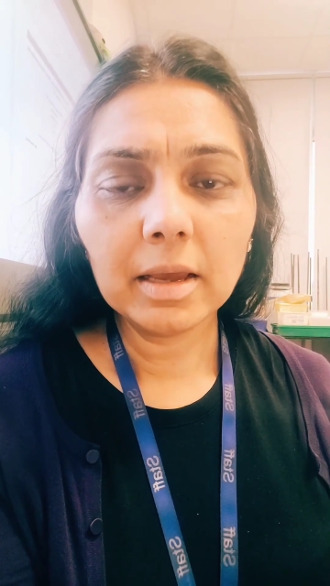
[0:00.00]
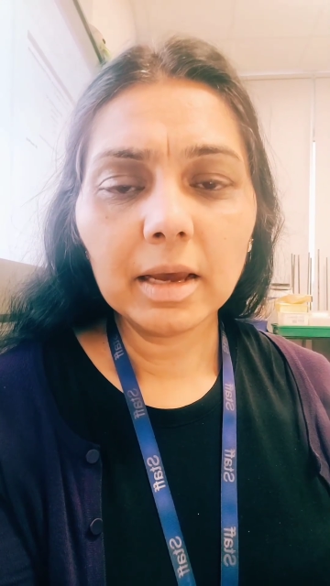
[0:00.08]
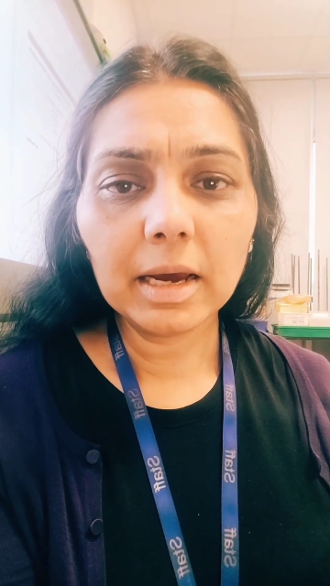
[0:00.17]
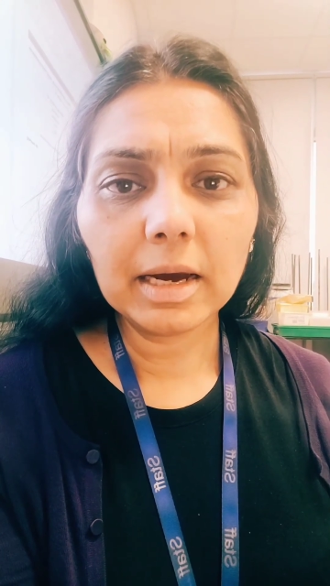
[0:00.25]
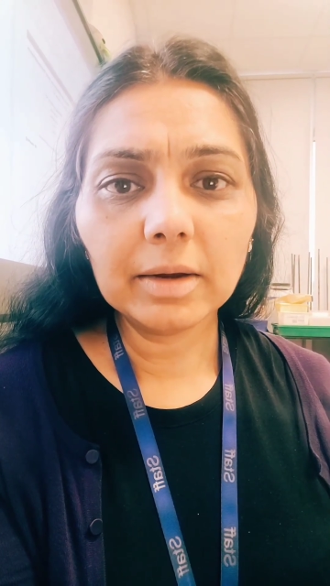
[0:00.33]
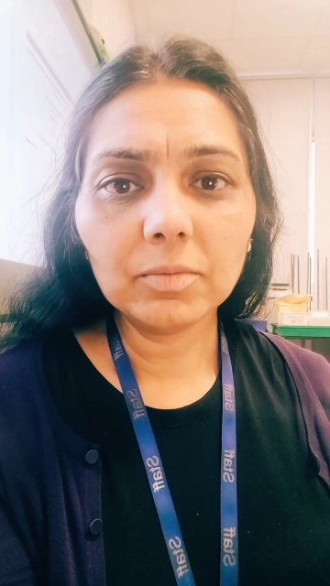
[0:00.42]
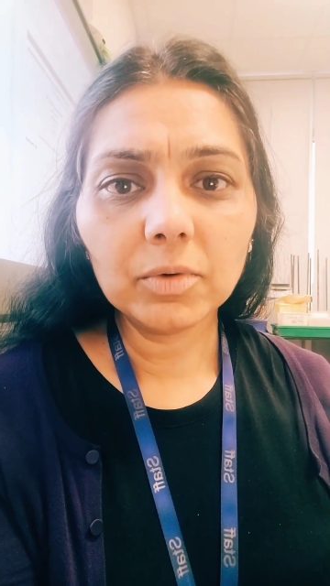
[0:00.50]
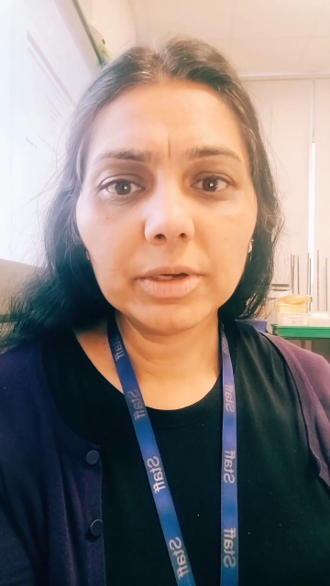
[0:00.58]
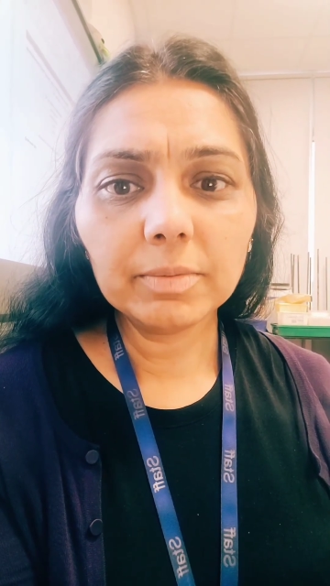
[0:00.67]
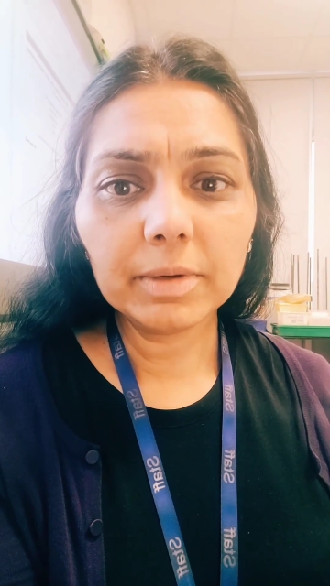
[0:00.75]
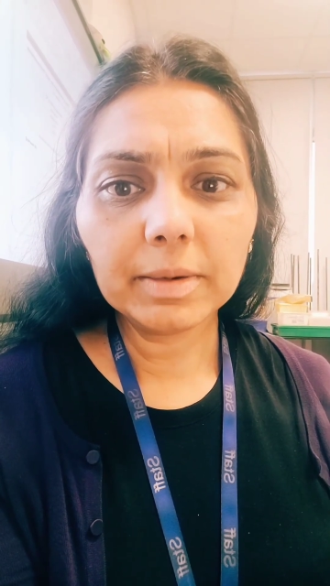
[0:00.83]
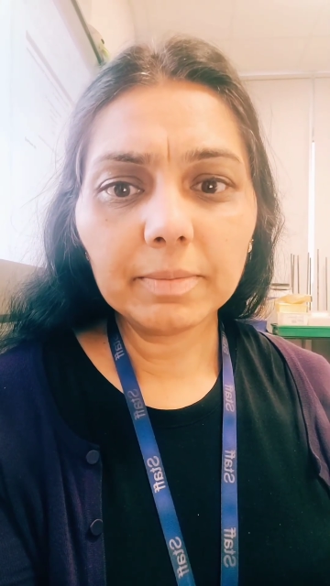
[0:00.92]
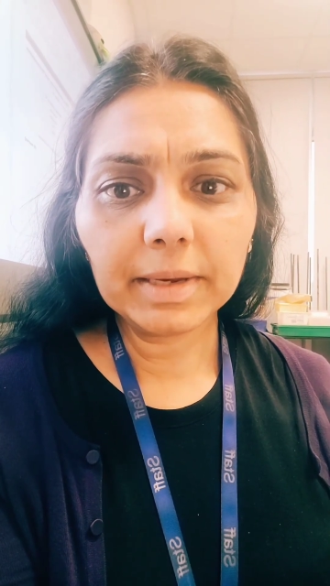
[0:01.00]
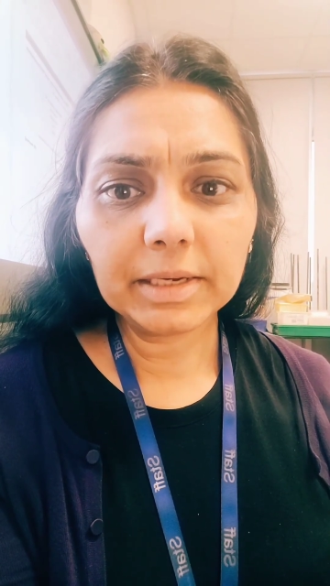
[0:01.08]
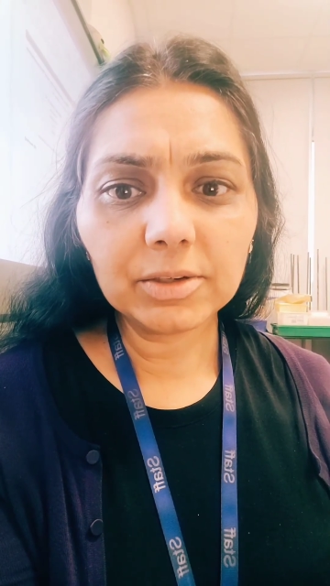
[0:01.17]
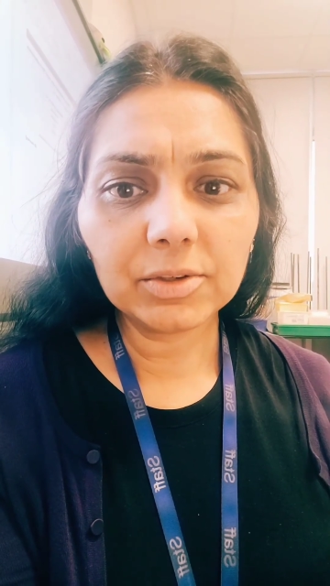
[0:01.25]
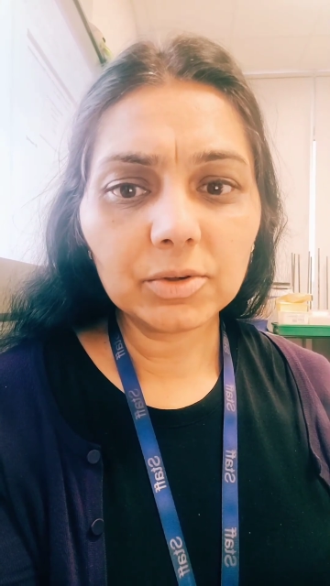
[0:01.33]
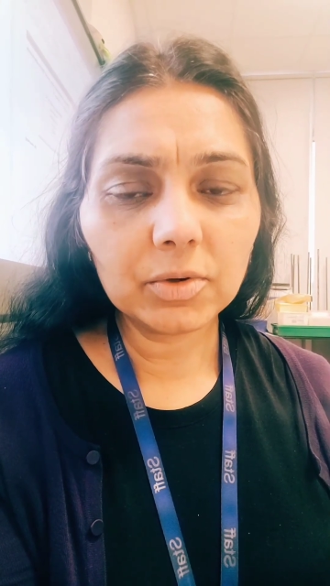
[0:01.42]
And what you want to
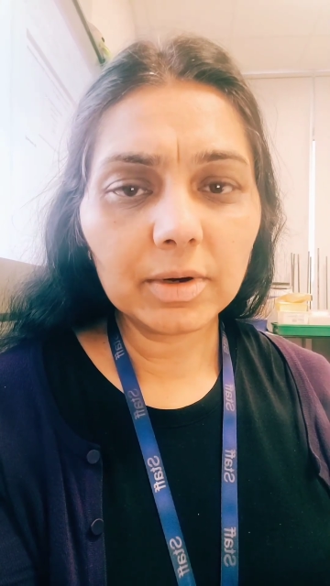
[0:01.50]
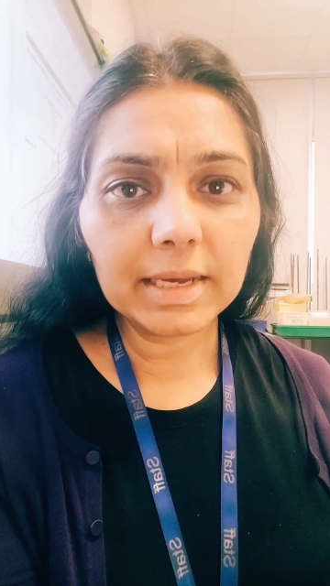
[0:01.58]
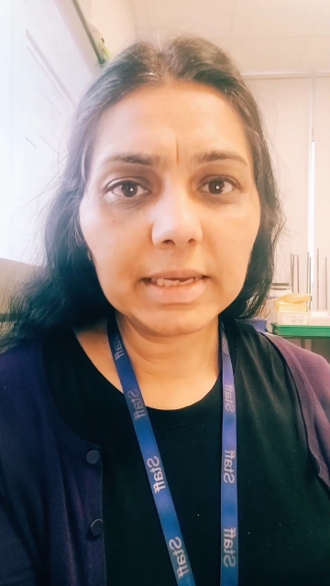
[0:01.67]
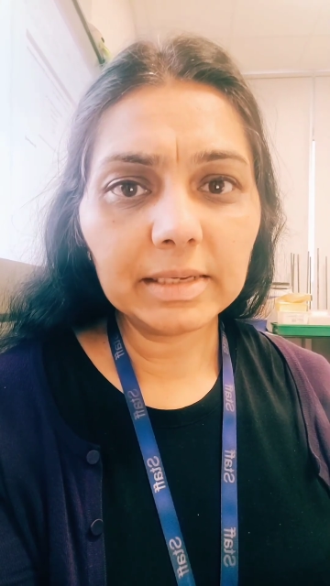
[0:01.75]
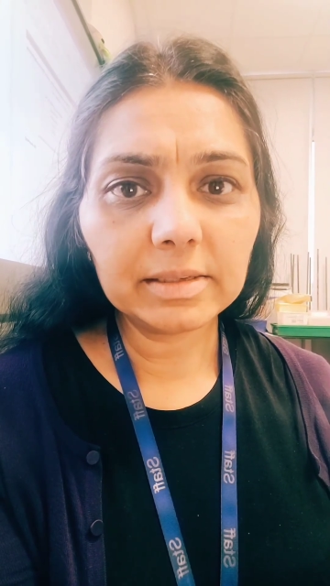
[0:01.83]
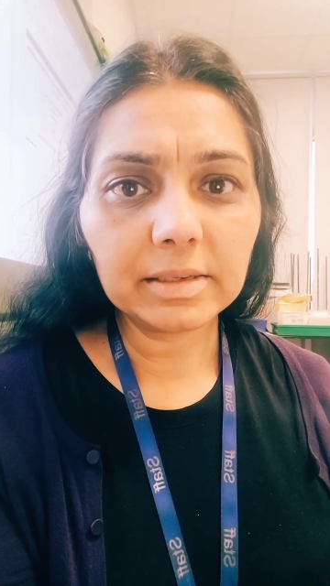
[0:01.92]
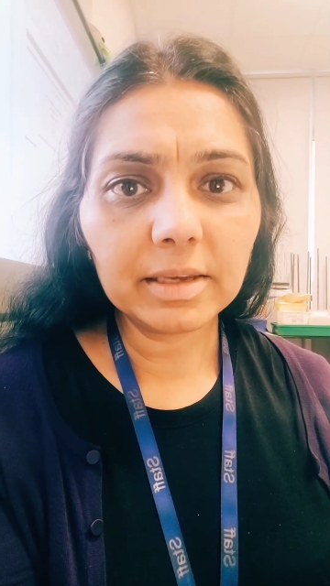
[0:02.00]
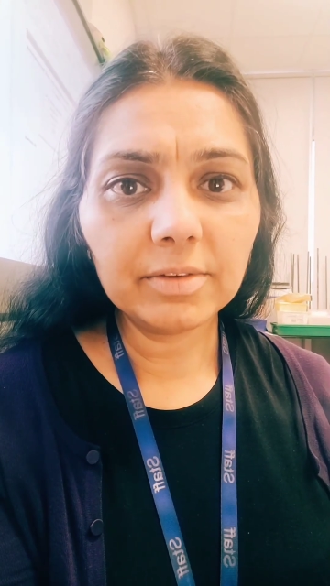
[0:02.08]
make sure is,